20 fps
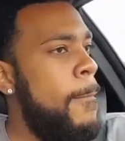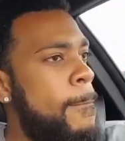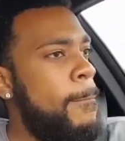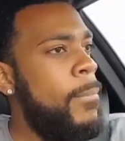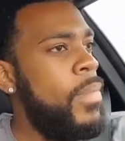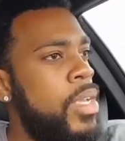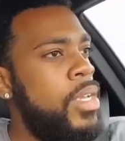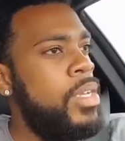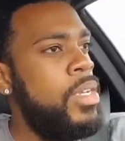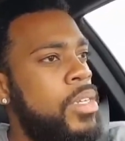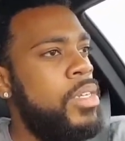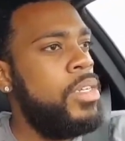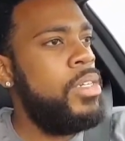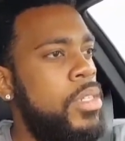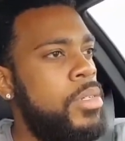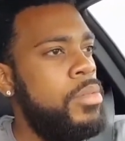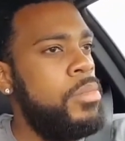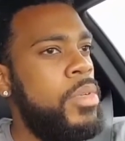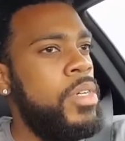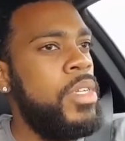But like I say,
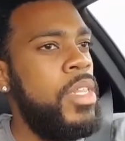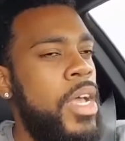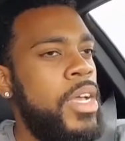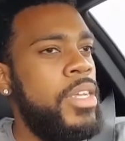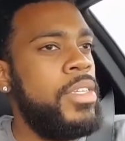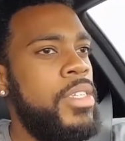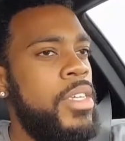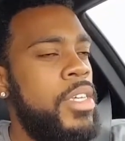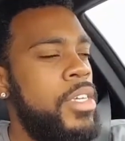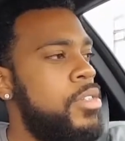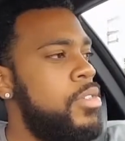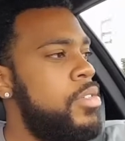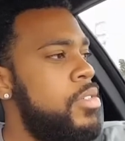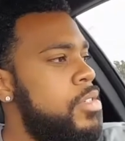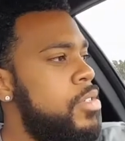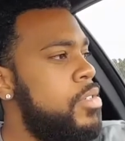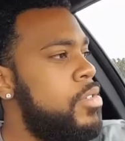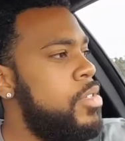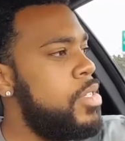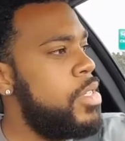you just gotta be
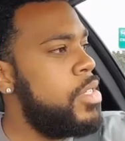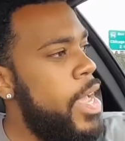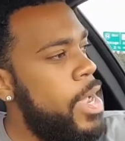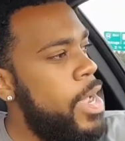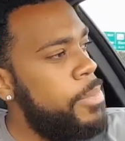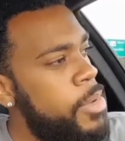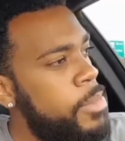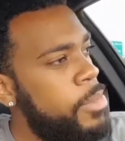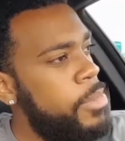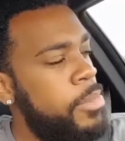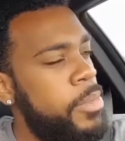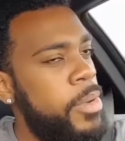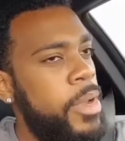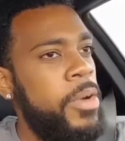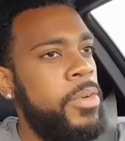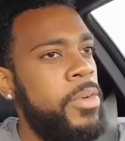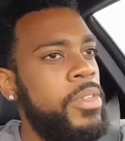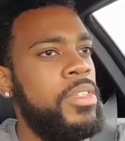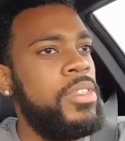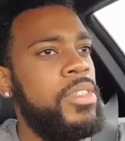prepared with this car. You
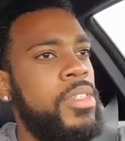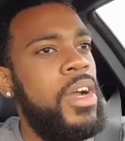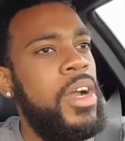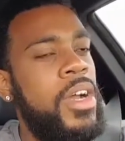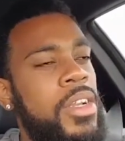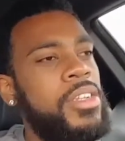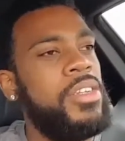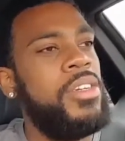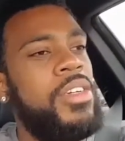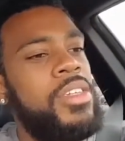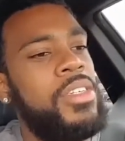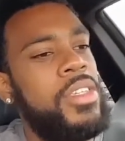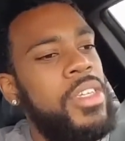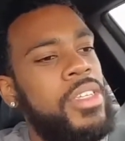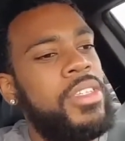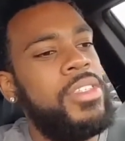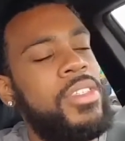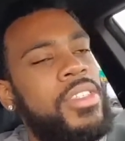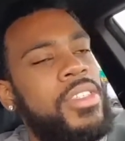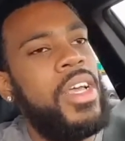know? It's not.
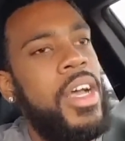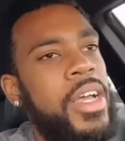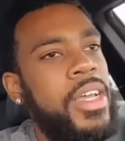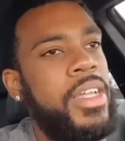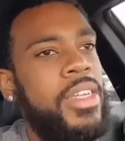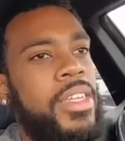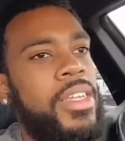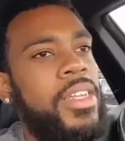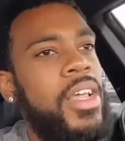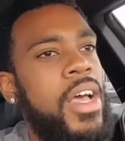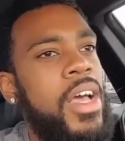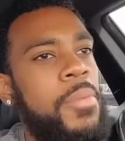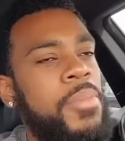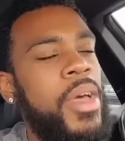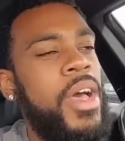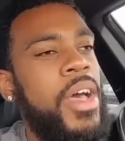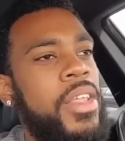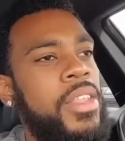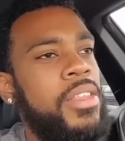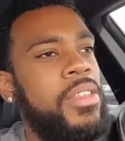I'm not. By
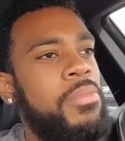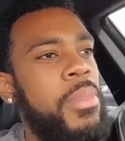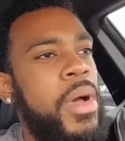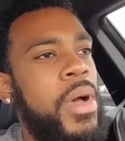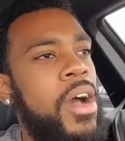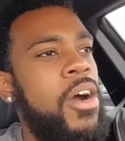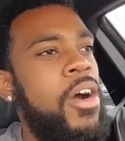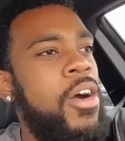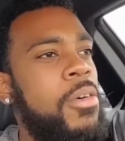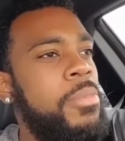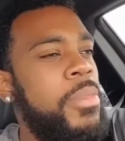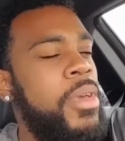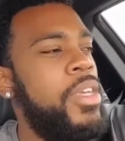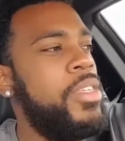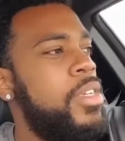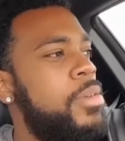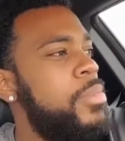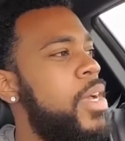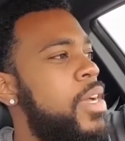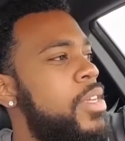all means, I'm not saying
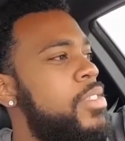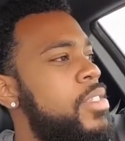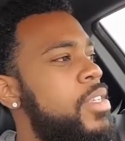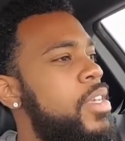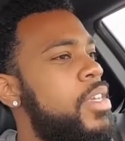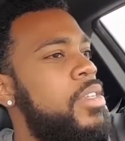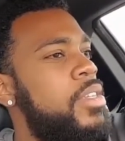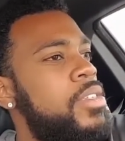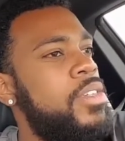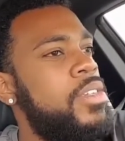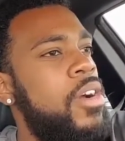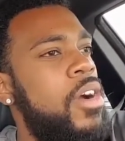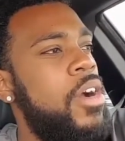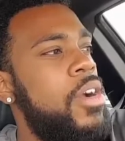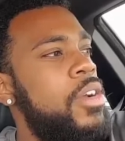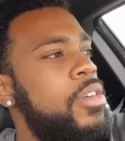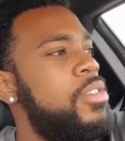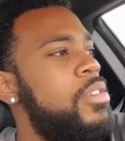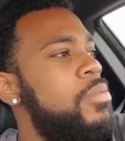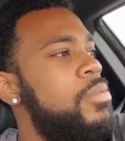this car is the most
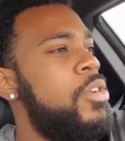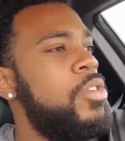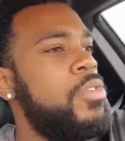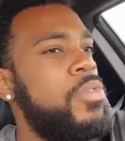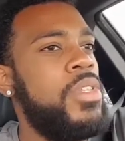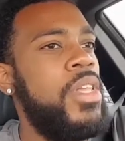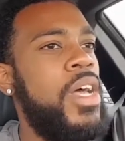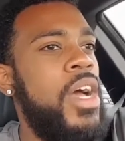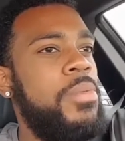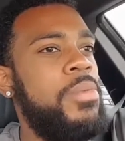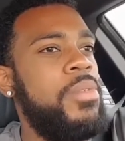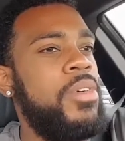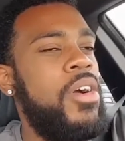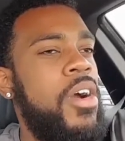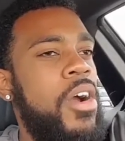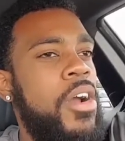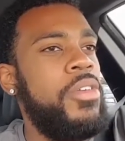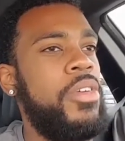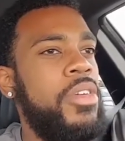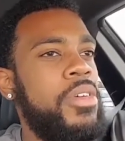reliable car you can buy.
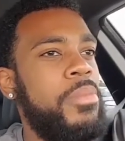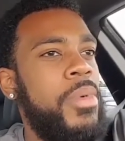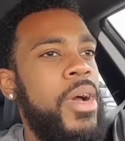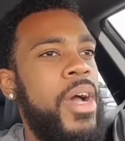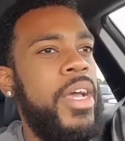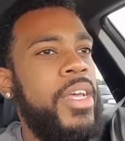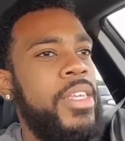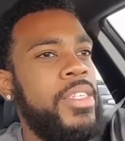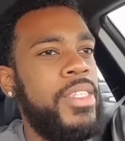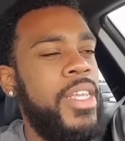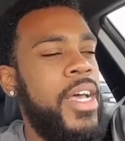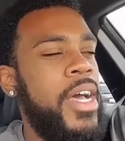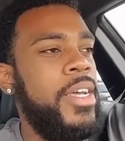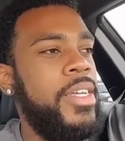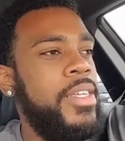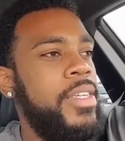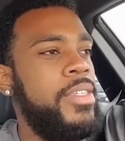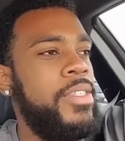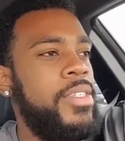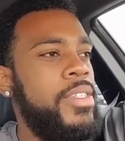It's not. It's not an
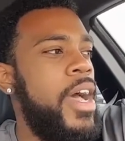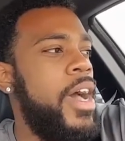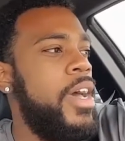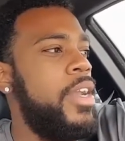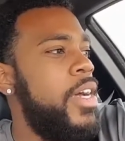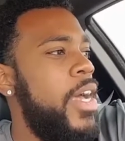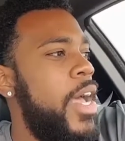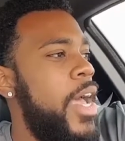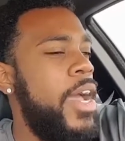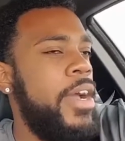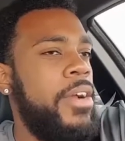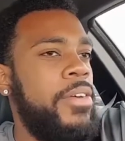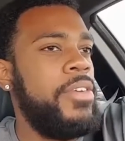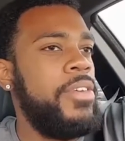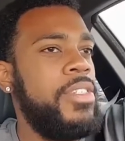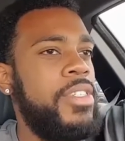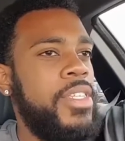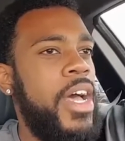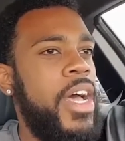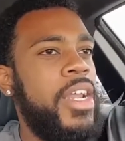Acura. It's not a Honda.
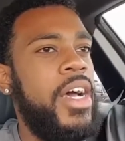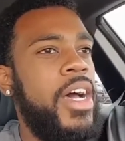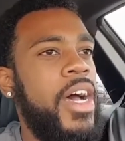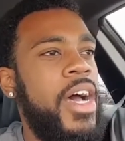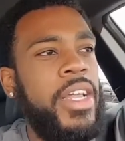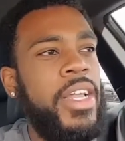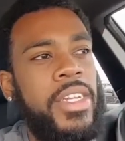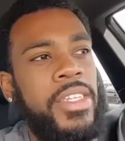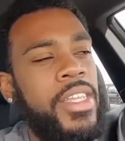It's not a Toyota.